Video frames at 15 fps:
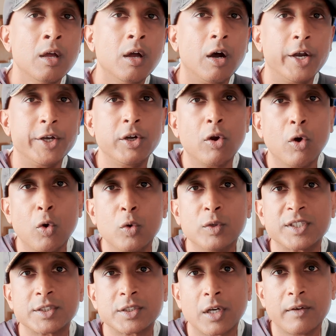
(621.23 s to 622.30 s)
on your own
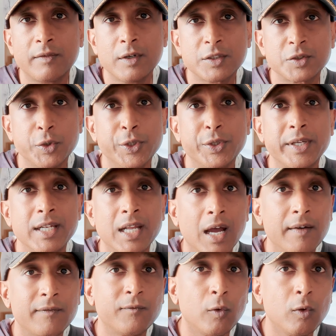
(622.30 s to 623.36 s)
server so you can
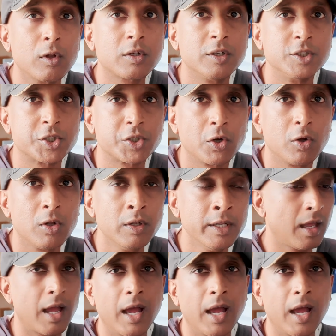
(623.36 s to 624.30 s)
have full control.